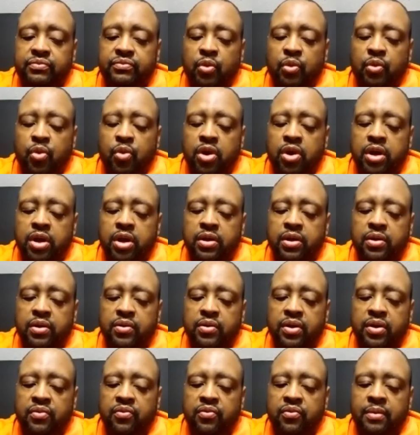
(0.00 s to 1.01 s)

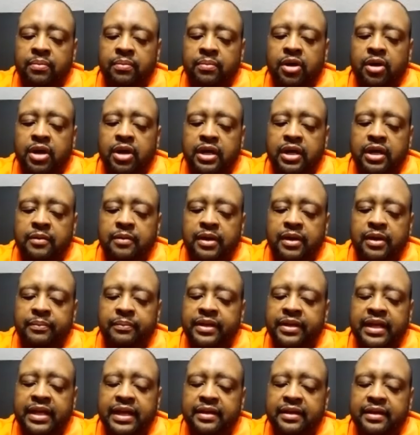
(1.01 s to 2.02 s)
were remarkable. I
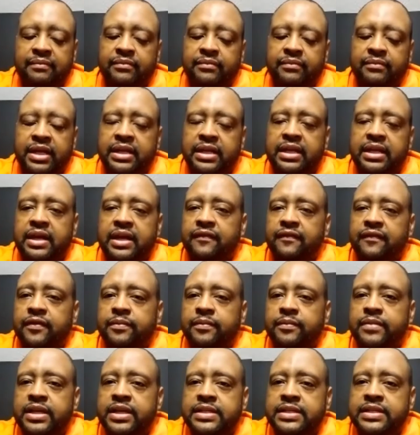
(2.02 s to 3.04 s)
mean, like, they never
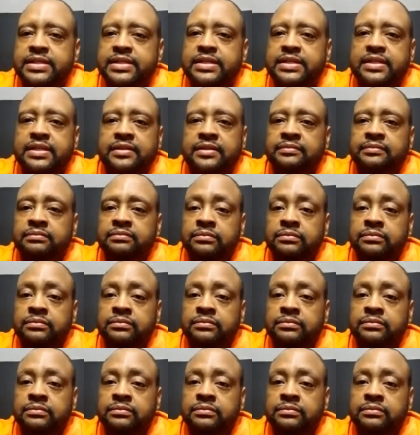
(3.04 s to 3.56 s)
missed